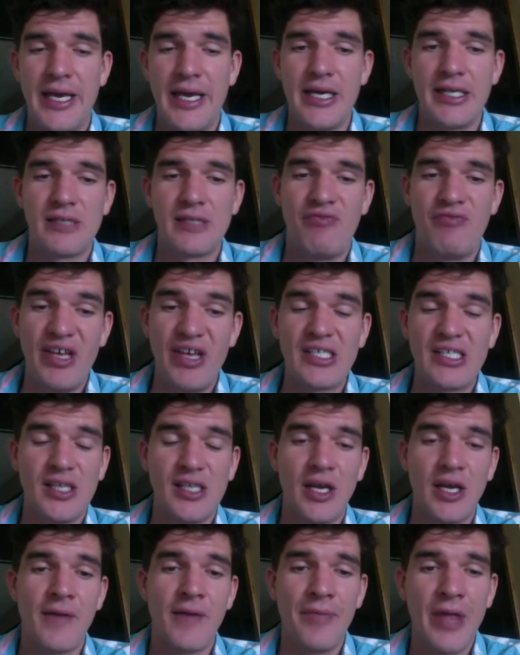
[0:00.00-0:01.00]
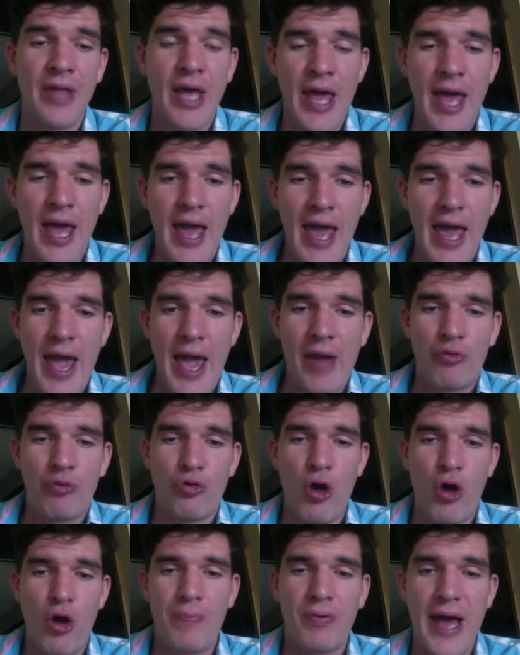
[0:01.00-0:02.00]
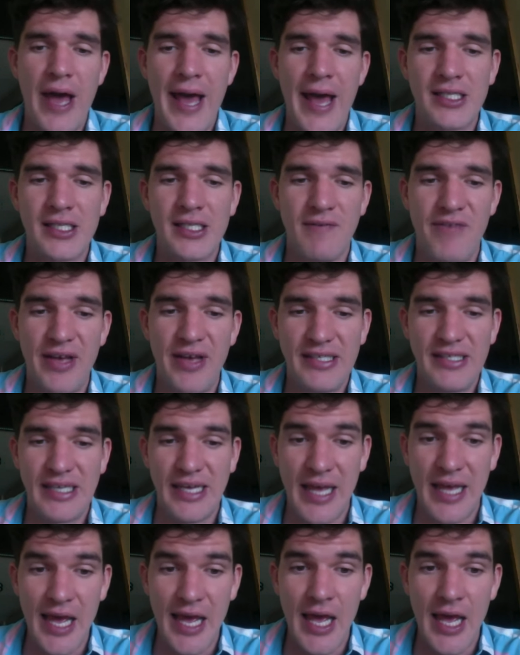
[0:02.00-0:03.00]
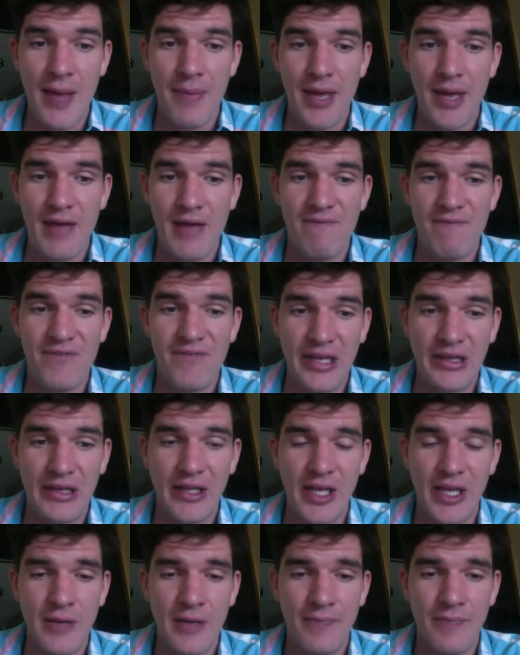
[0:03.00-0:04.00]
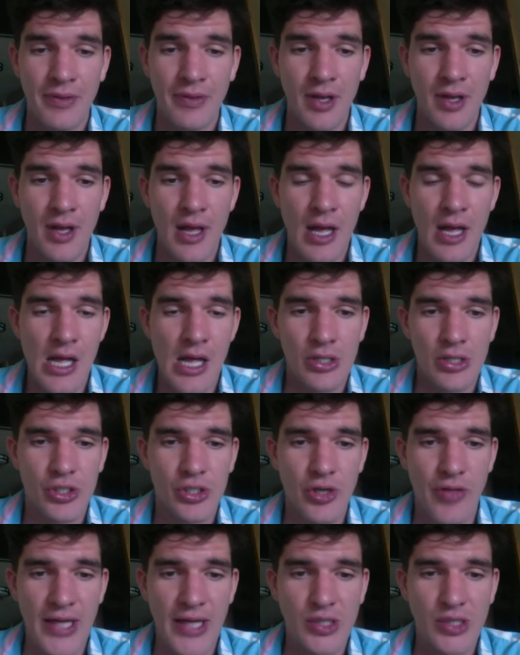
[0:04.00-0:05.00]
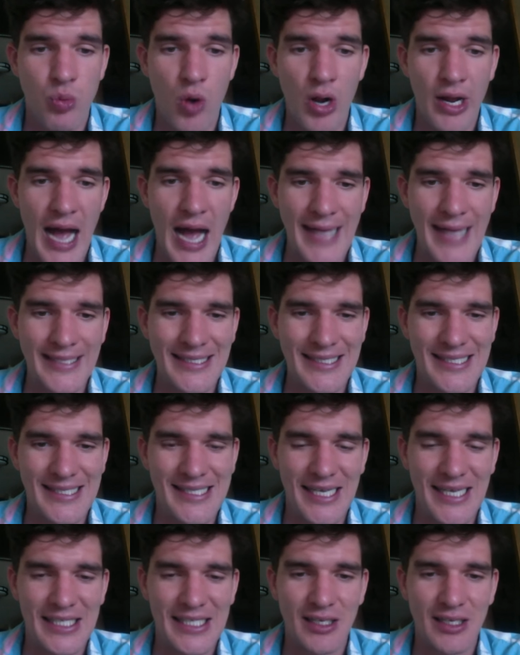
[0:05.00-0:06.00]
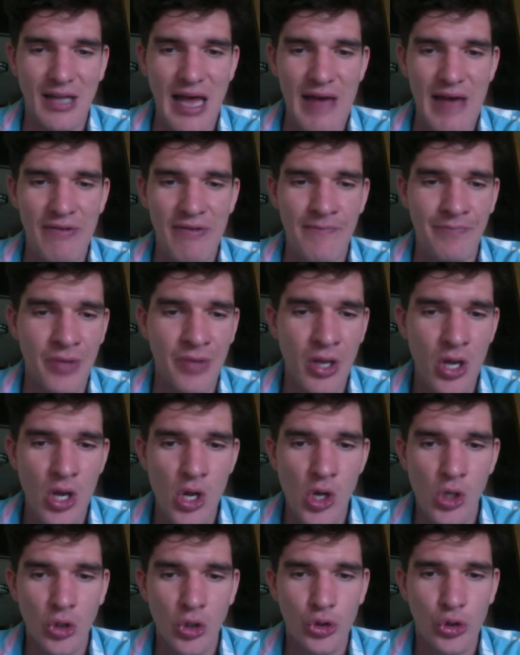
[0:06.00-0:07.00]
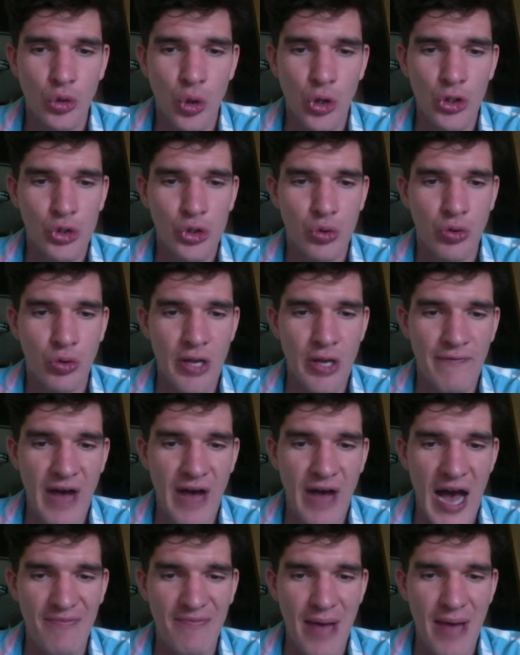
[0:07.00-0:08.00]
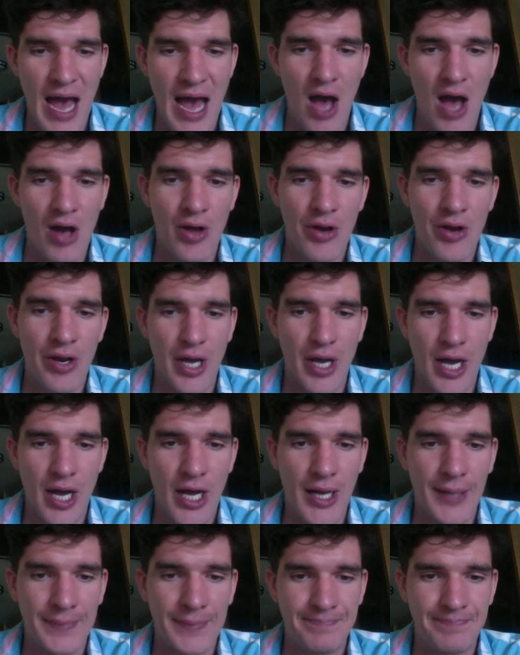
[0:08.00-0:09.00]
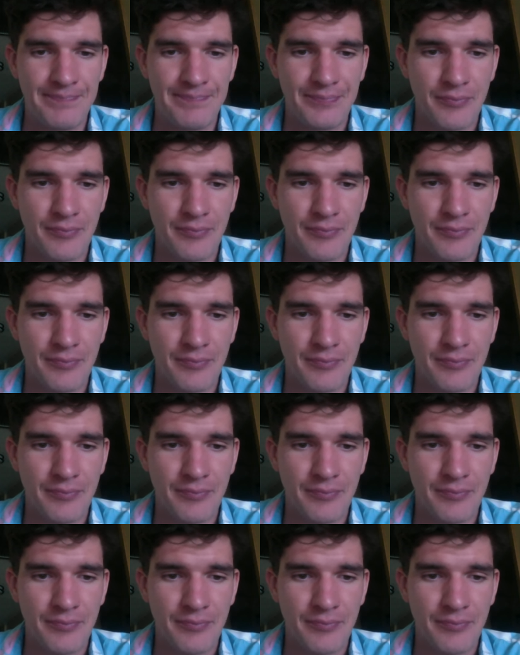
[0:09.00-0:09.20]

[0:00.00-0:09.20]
is visiting and roy plans to visit him in finland so that's one guy. He's a 6'11, 225 pound, um,